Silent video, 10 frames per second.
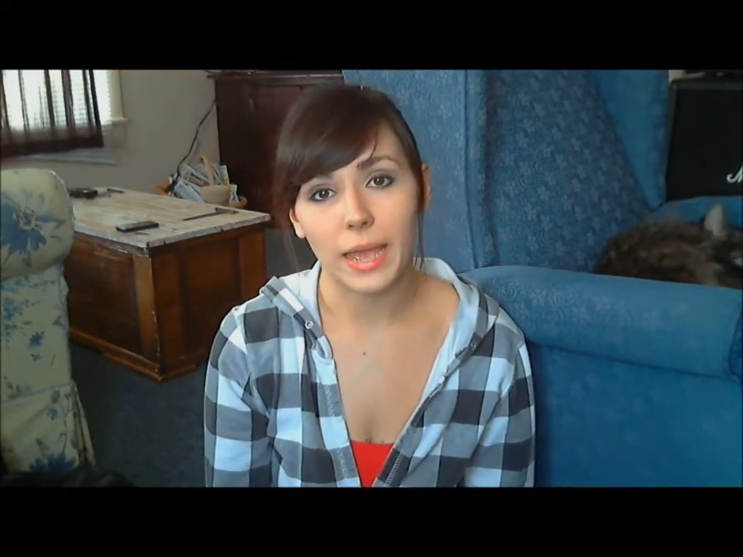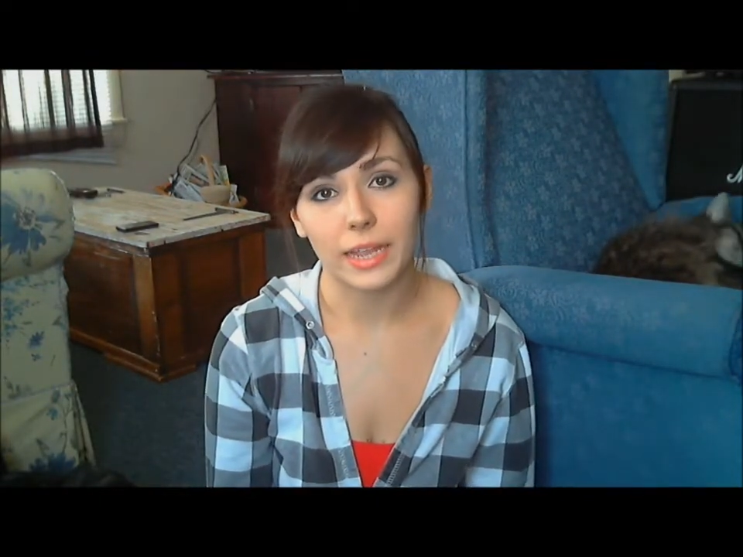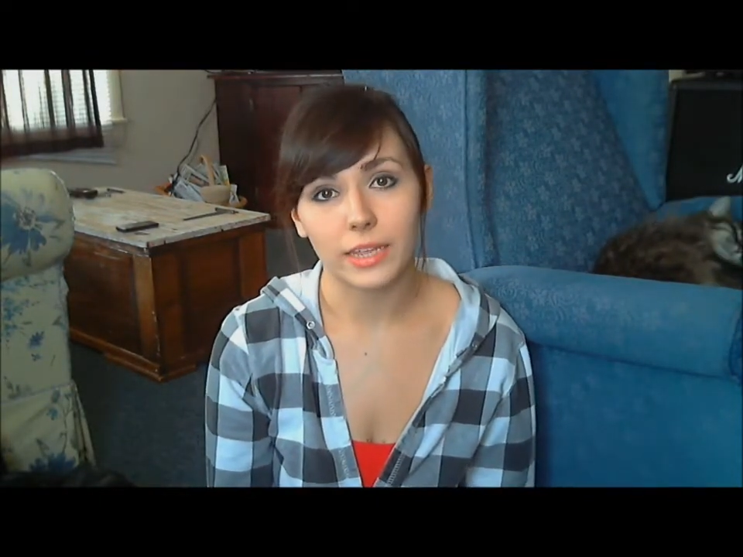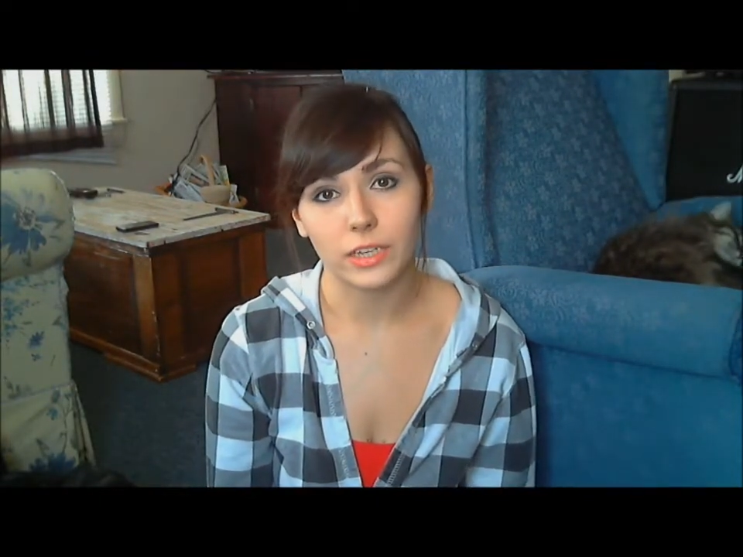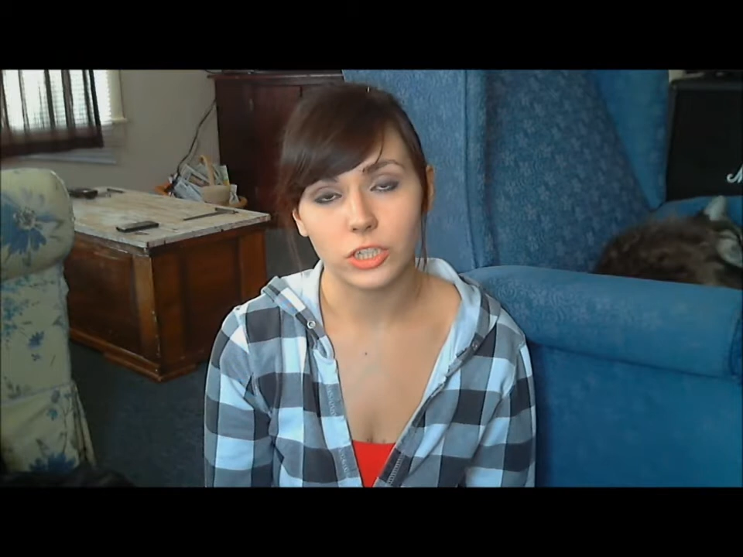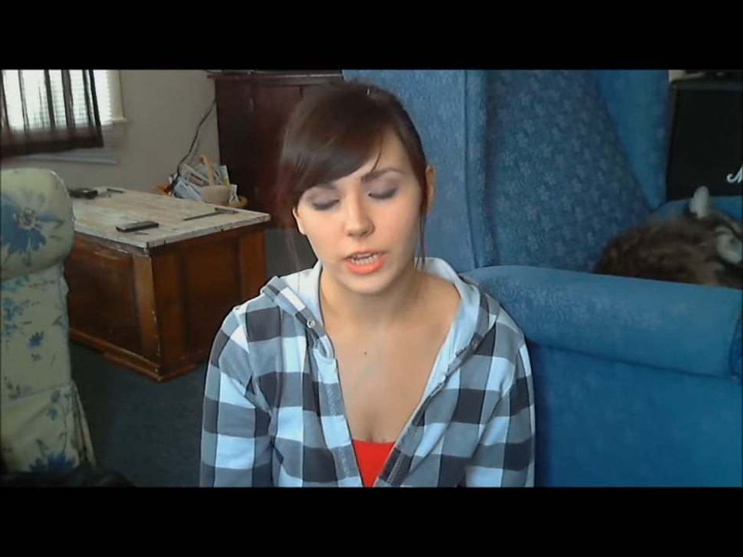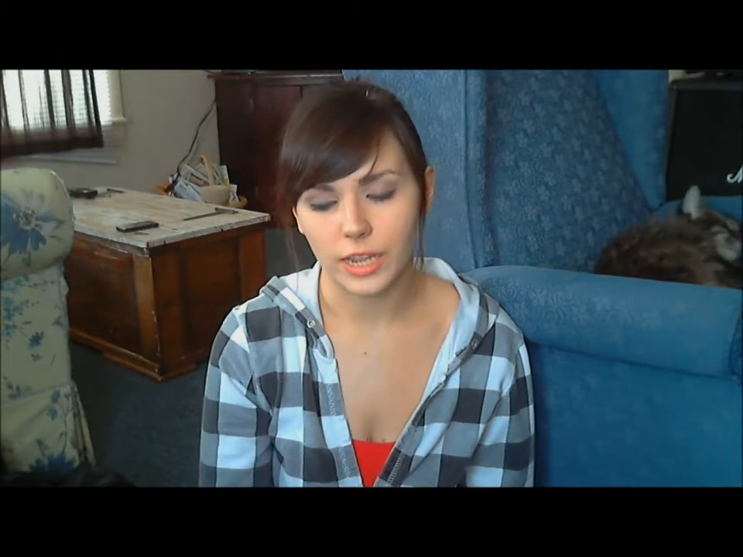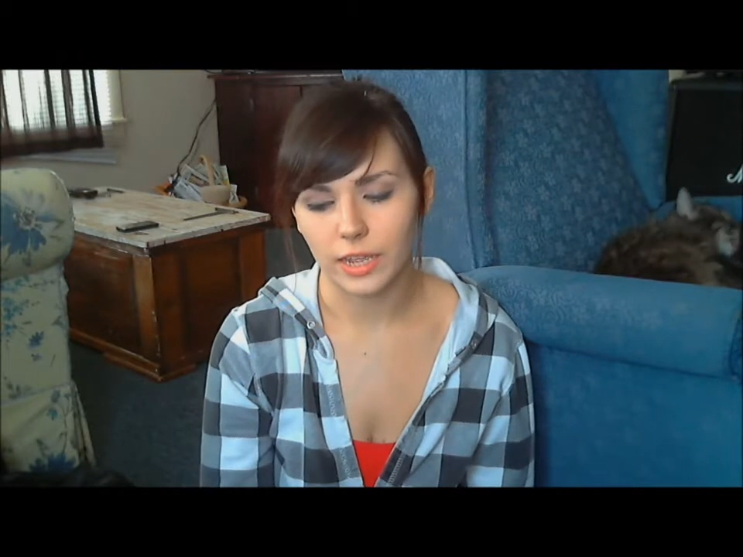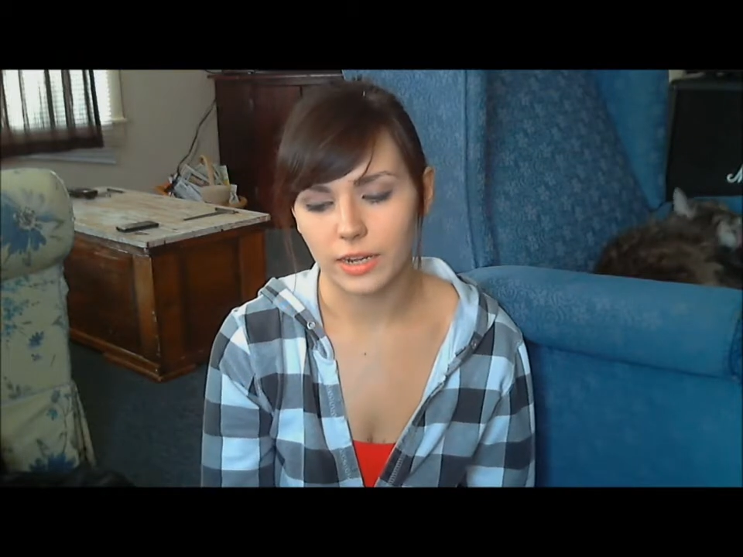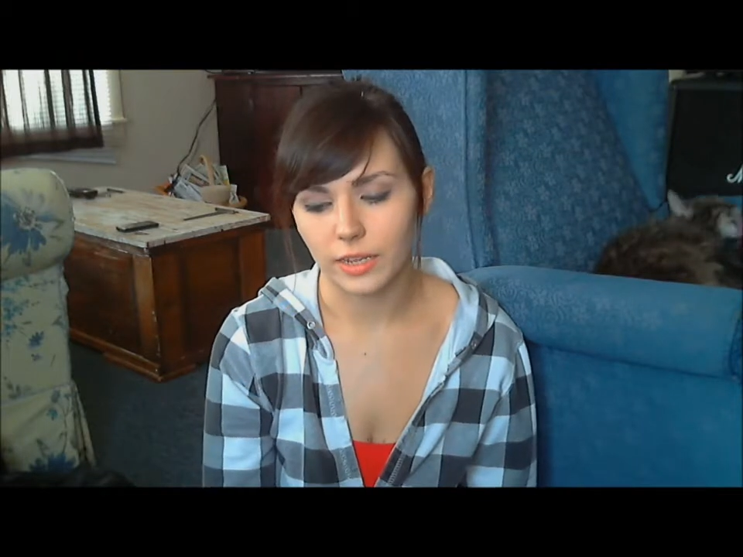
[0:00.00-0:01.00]
package
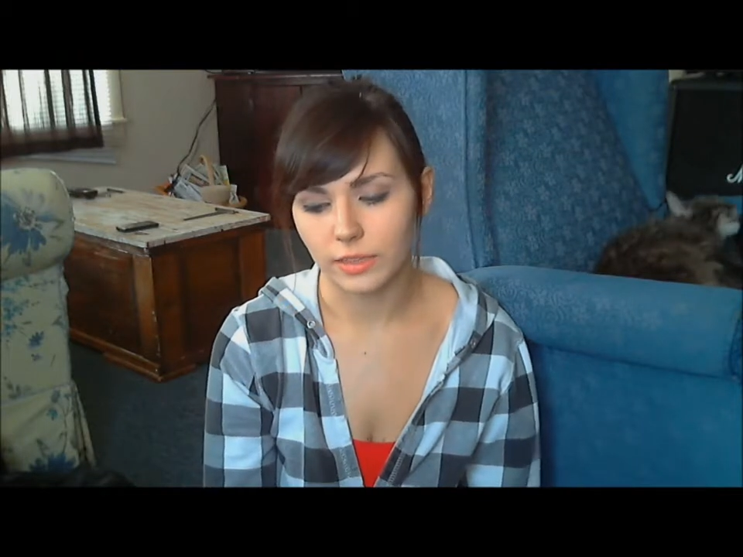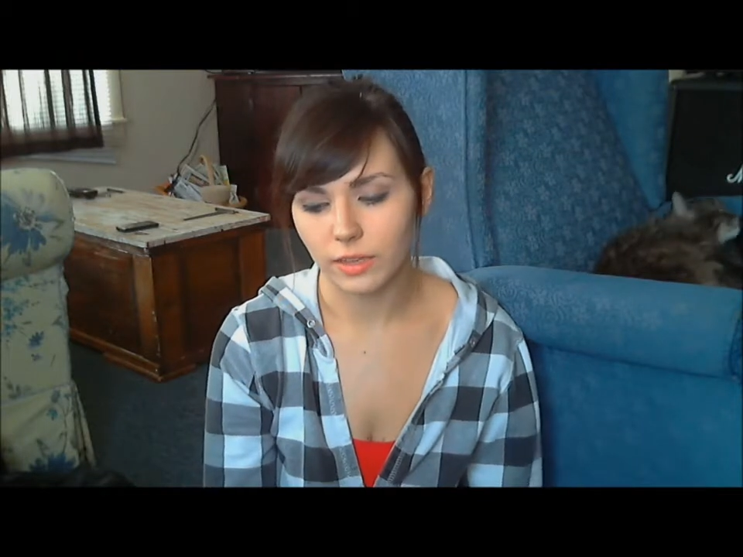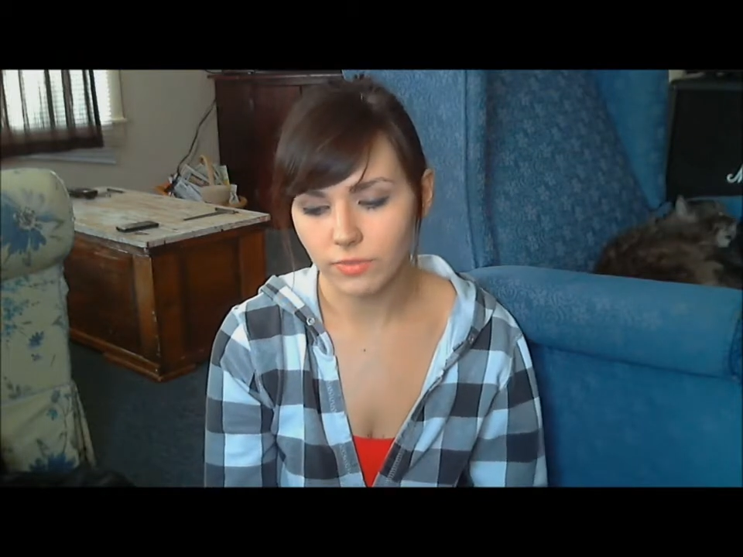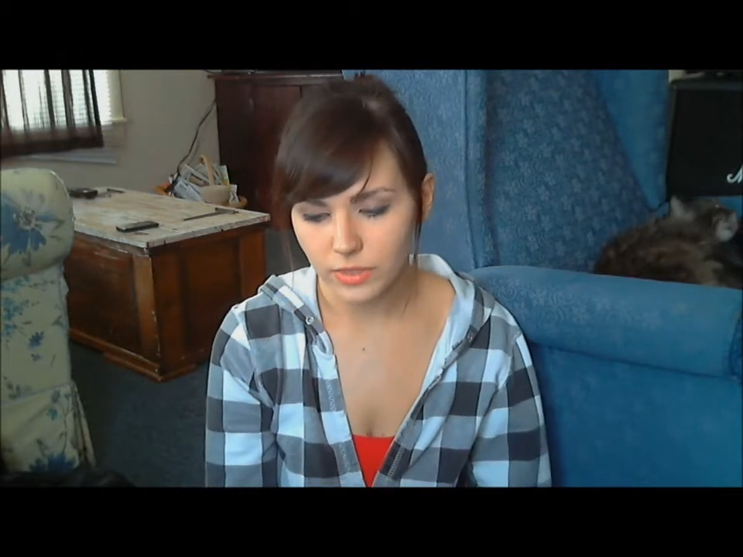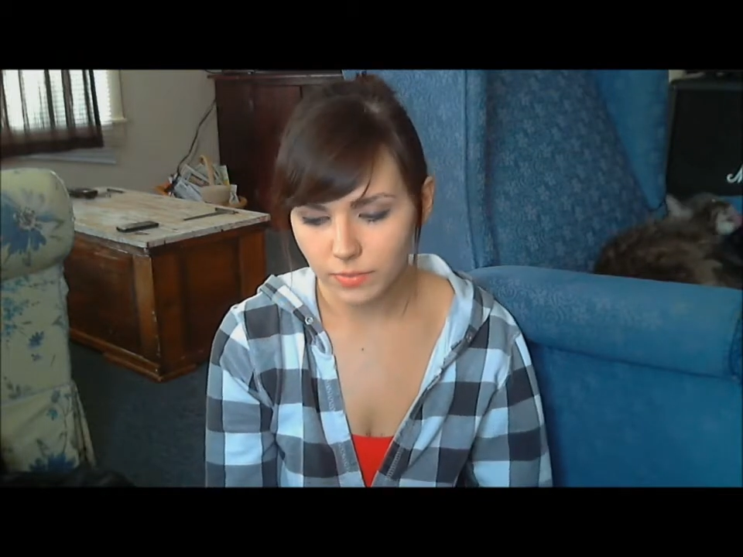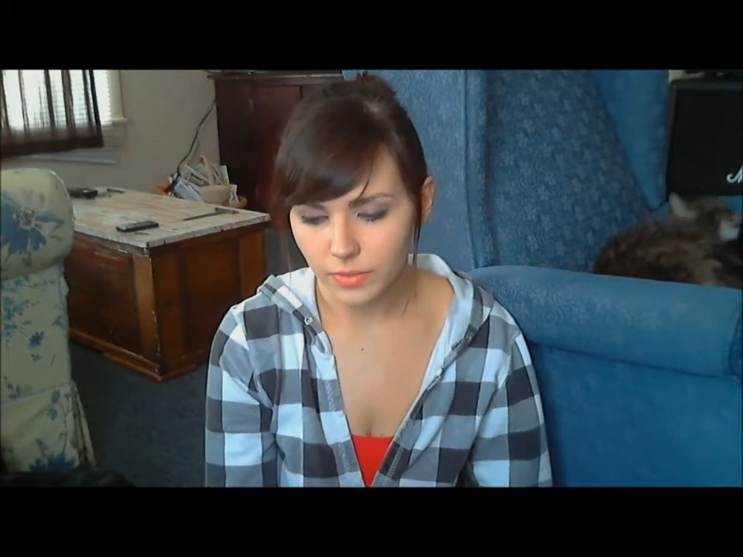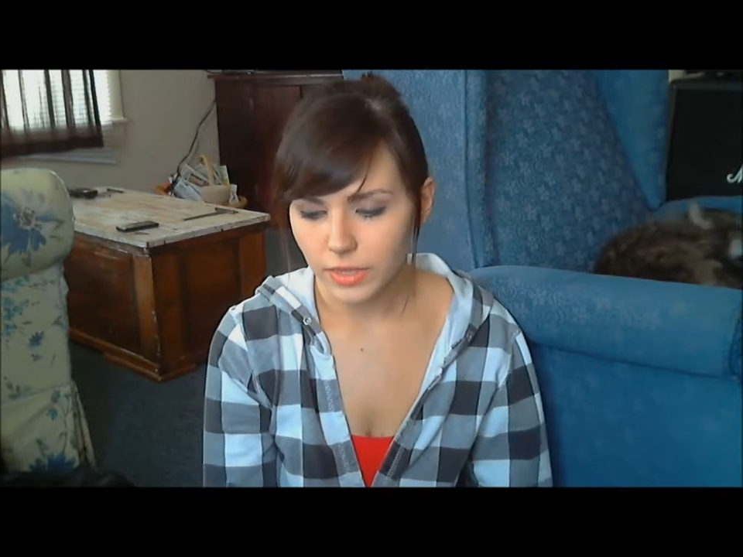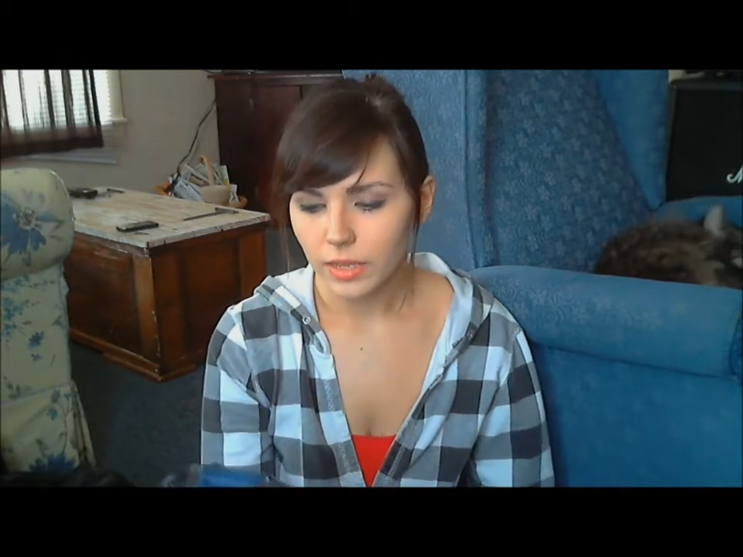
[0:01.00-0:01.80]
and I loved them.